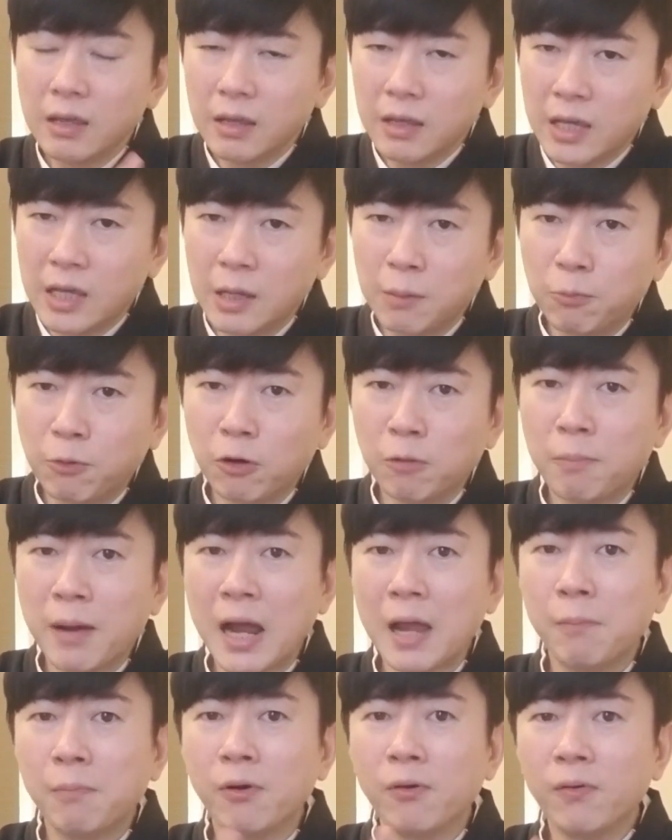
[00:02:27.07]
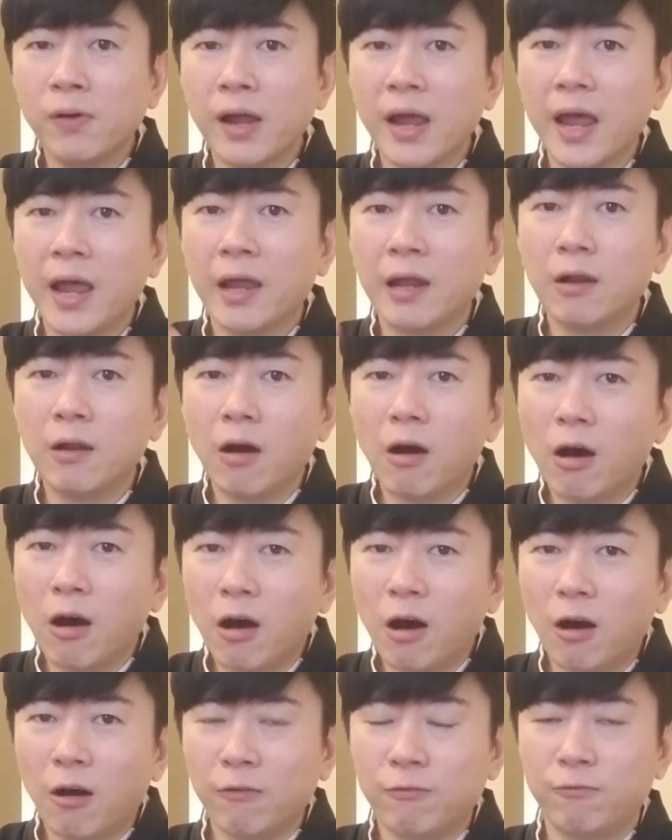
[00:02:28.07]
Hebrew Bible and
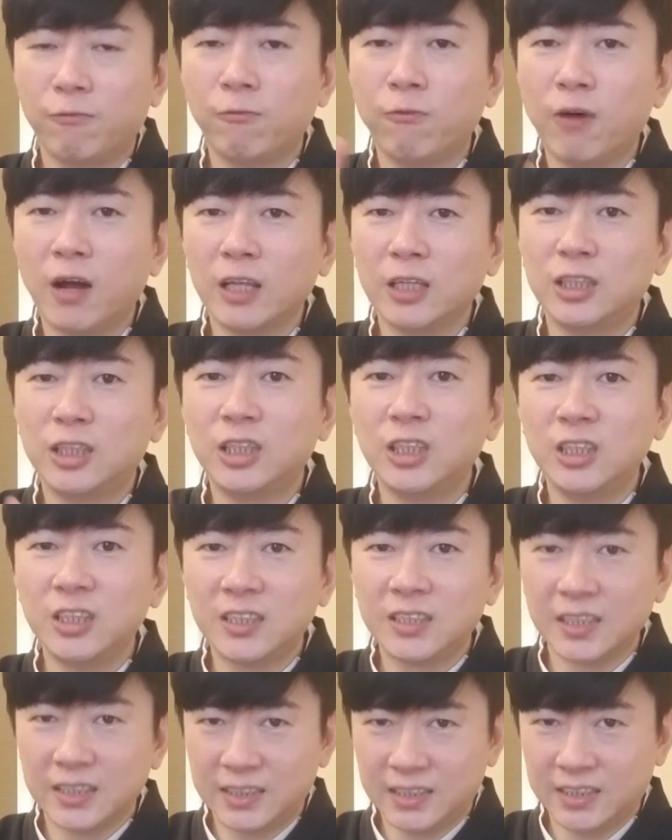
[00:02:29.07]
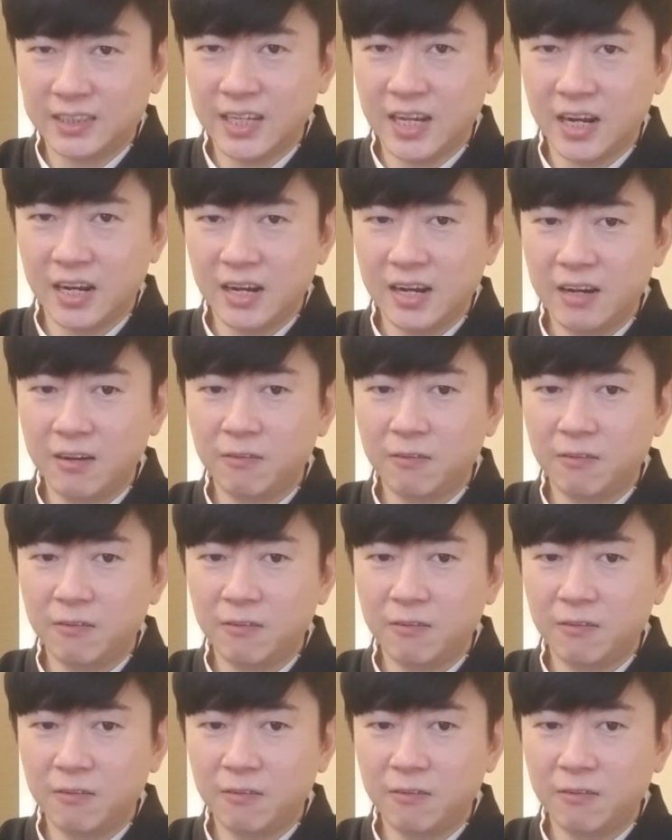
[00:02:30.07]
of what Jesus said,